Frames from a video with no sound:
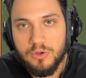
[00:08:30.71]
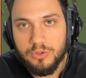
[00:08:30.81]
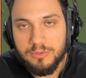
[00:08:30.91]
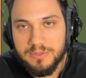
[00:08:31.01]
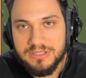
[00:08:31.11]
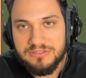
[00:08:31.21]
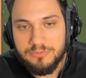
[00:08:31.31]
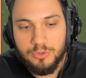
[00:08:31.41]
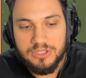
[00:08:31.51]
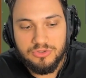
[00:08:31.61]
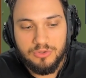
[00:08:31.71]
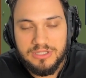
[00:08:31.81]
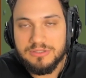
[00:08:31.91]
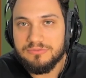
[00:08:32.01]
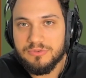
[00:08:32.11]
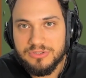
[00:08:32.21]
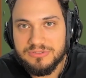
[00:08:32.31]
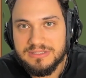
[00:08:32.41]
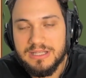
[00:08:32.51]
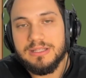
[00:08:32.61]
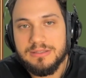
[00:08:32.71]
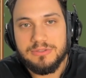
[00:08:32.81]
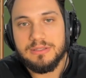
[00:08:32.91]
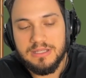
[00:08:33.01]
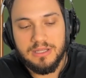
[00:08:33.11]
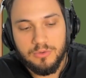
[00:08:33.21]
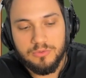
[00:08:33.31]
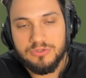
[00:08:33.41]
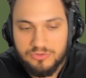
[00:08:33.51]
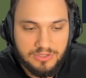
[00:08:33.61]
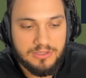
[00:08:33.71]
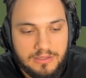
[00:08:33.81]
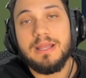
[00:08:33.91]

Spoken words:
all the prizes for each ranking 1st, 2nd, 3rd there on the screen.